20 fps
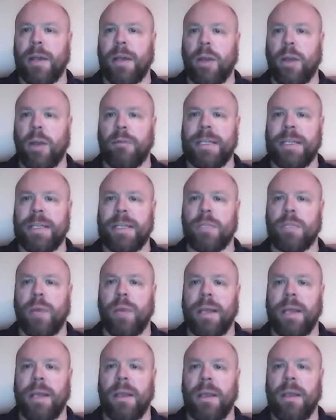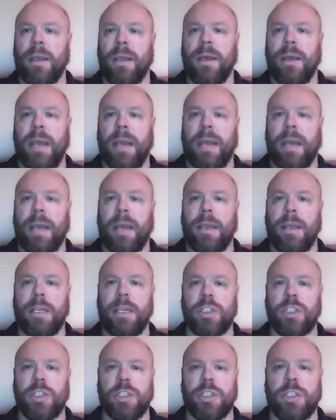Another reason why uh,
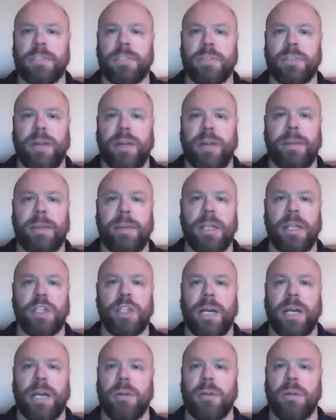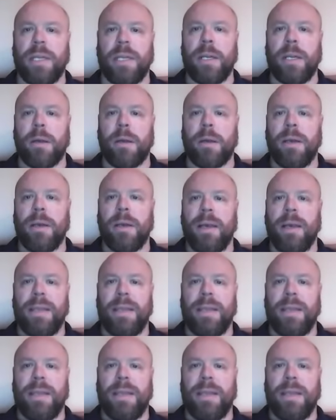you should subscribe to the channel here.